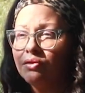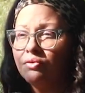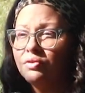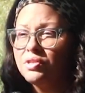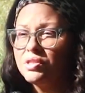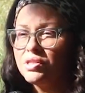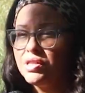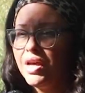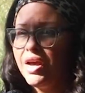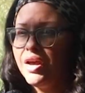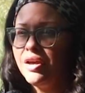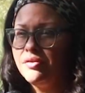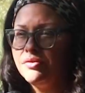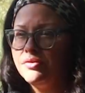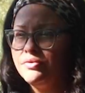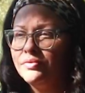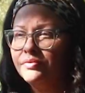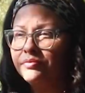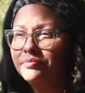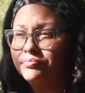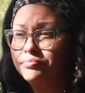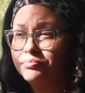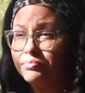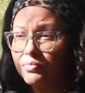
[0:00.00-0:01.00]
of his life.
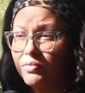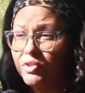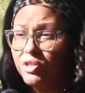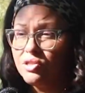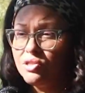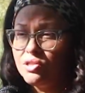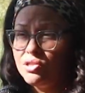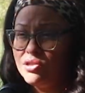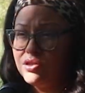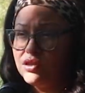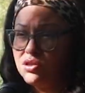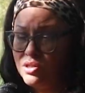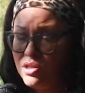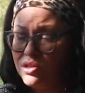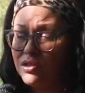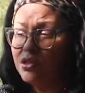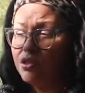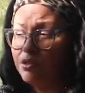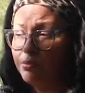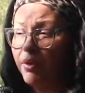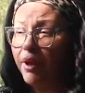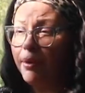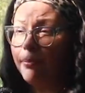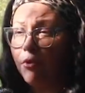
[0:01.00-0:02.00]
This
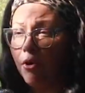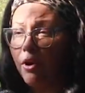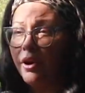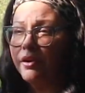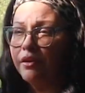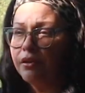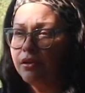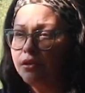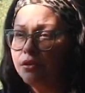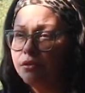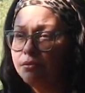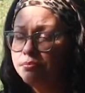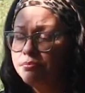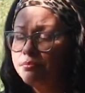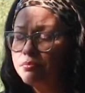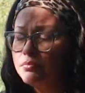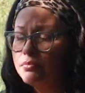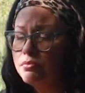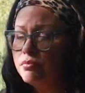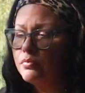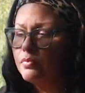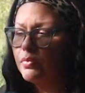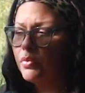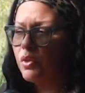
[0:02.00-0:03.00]
is my partner,
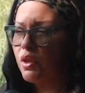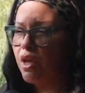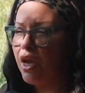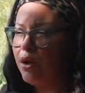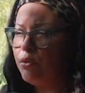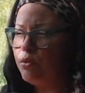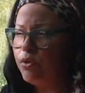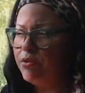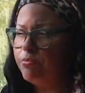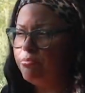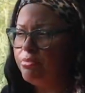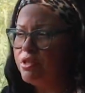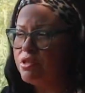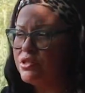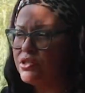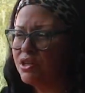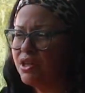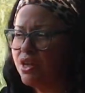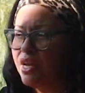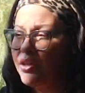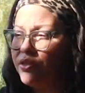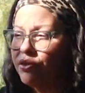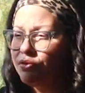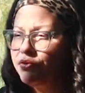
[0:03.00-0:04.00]
and we've been
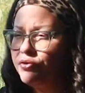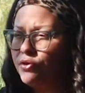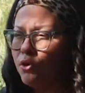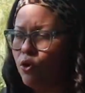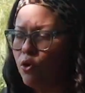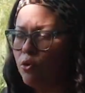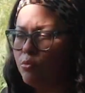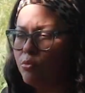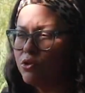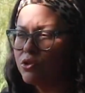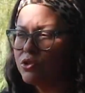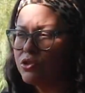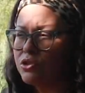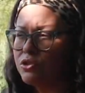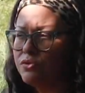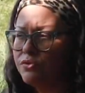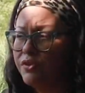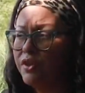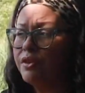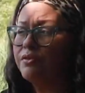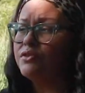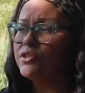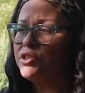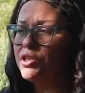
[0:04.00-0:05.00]
together for almost
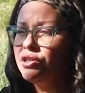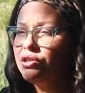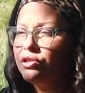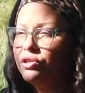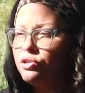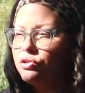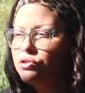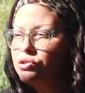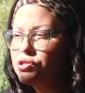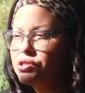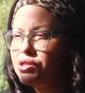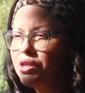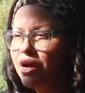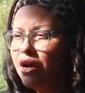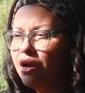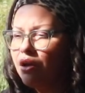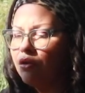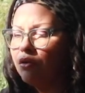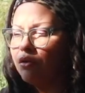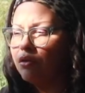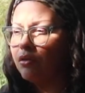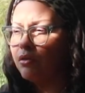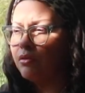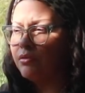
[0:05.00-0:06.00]
15 years
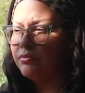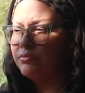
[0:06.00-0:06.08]
now.